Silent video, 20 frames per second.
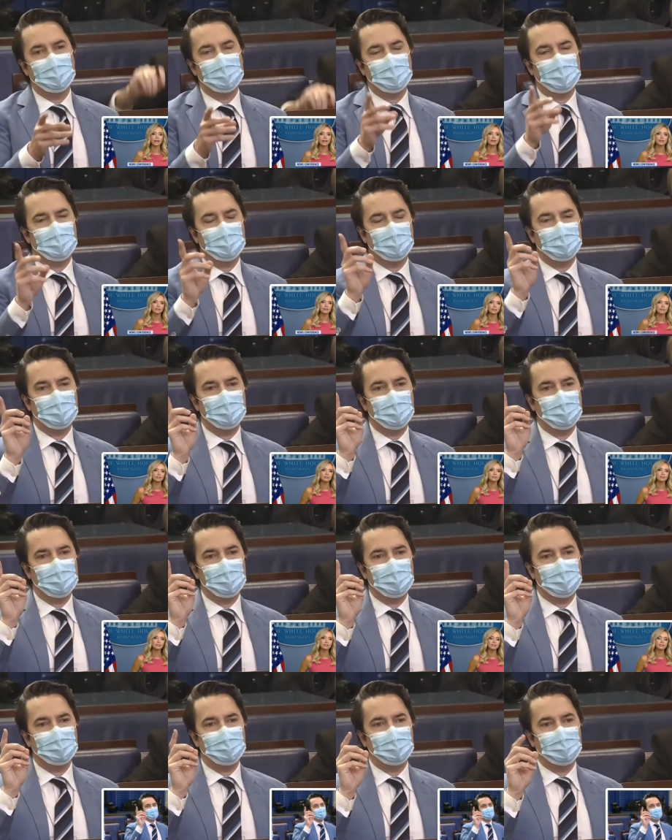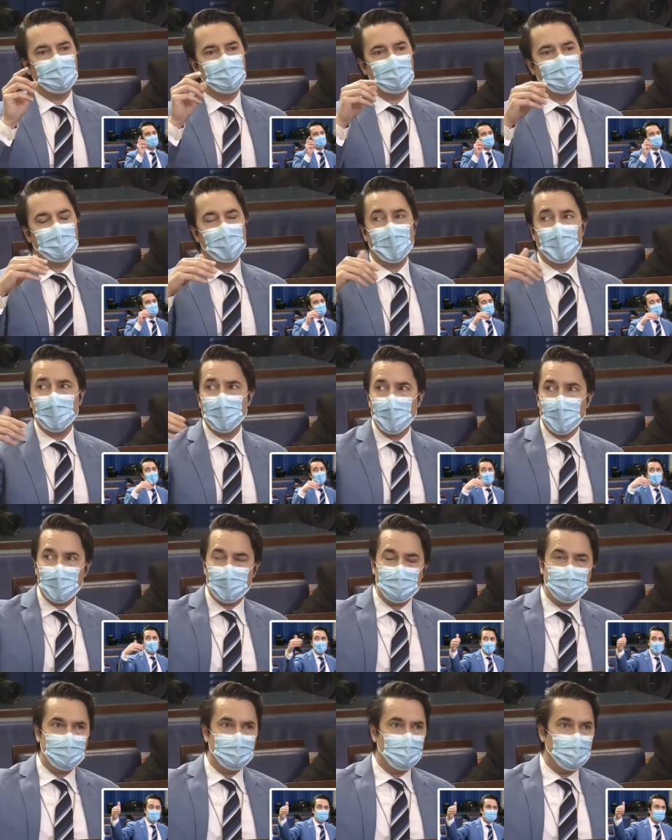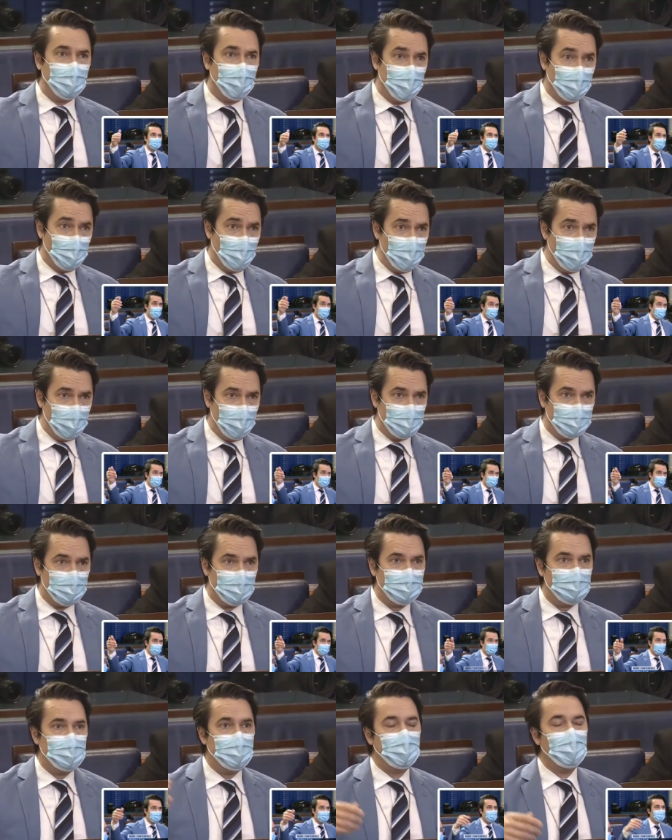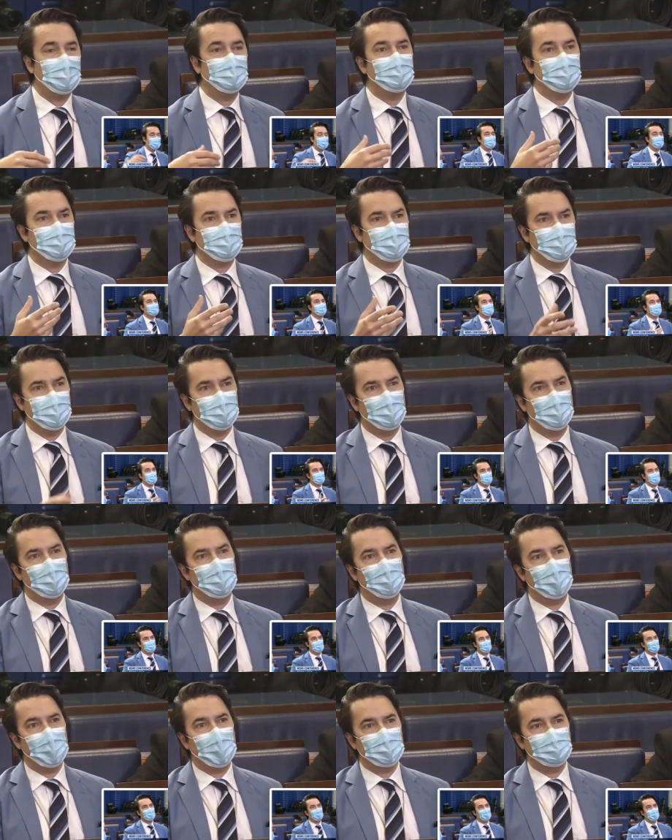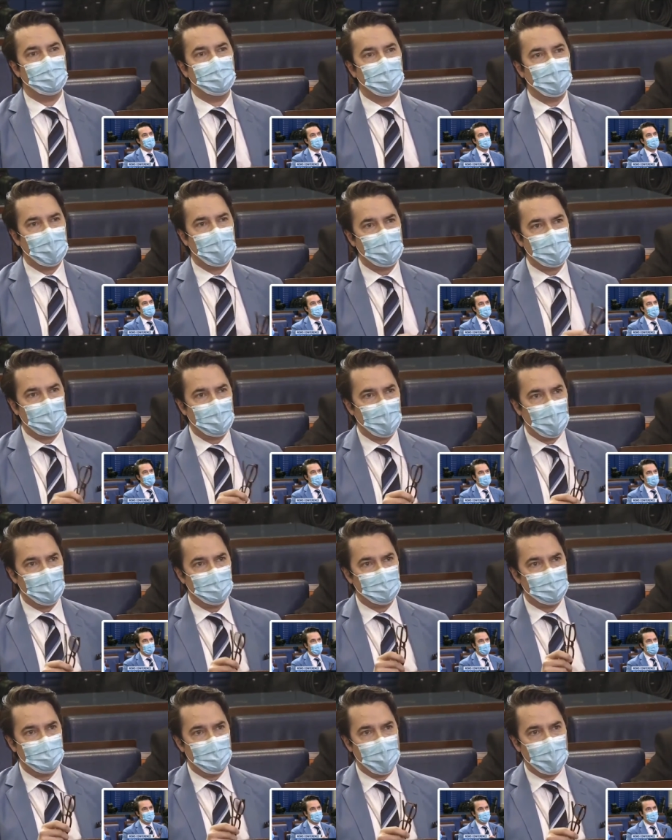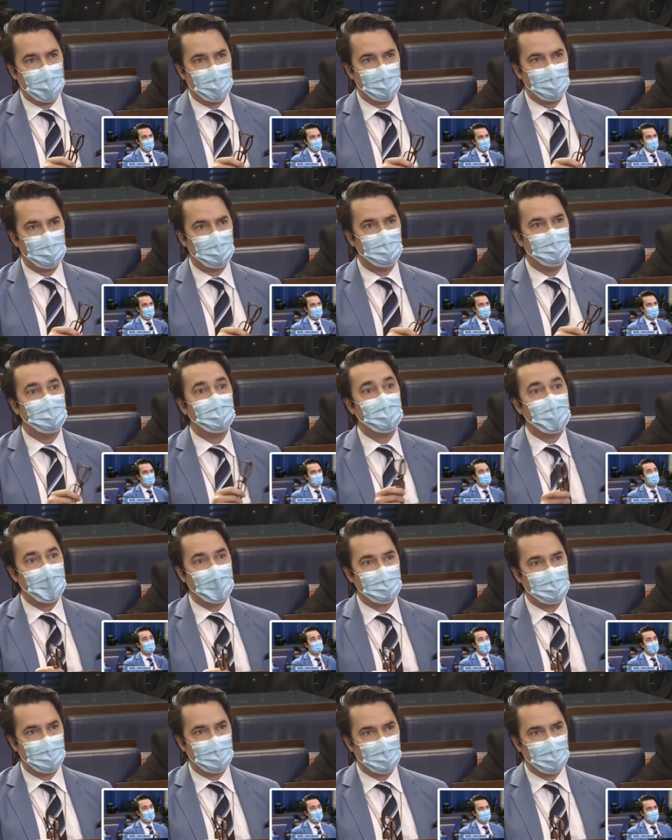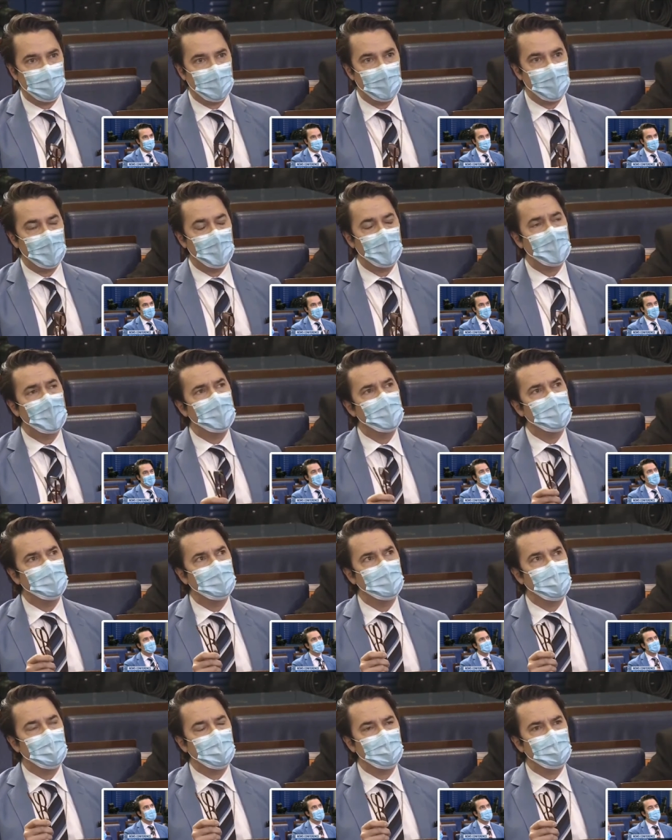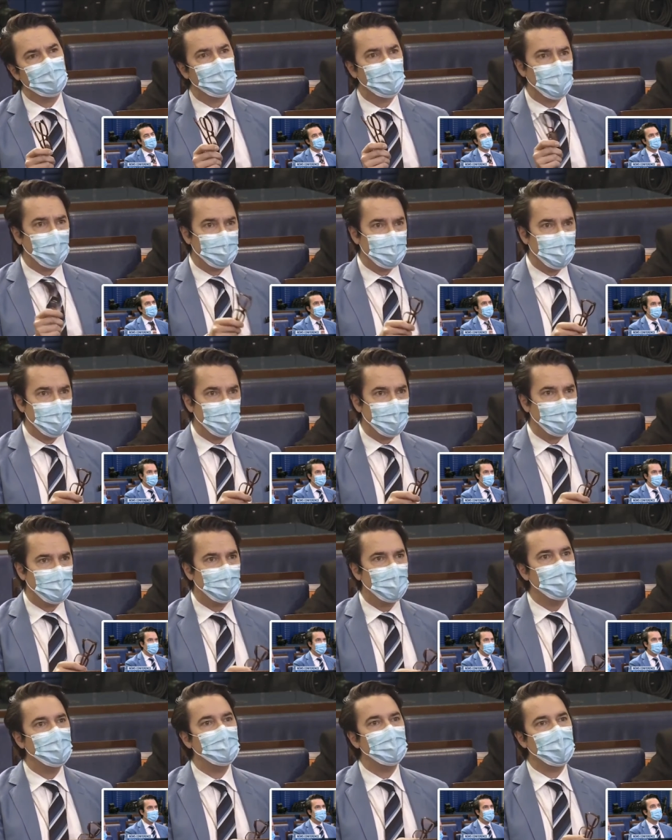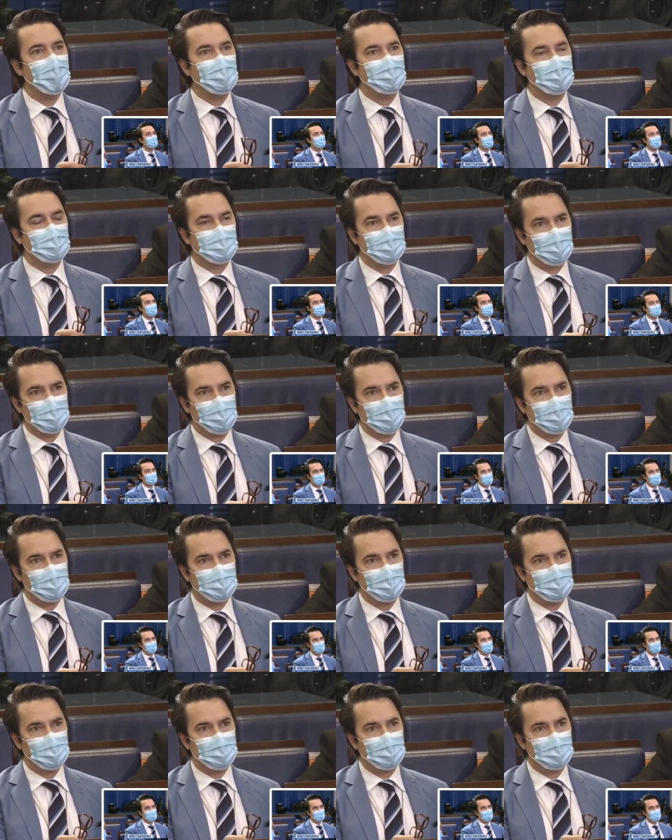the, the area in front of the White House is now officially known as Black Lives Matter Plaza. Does the president agree with that decision?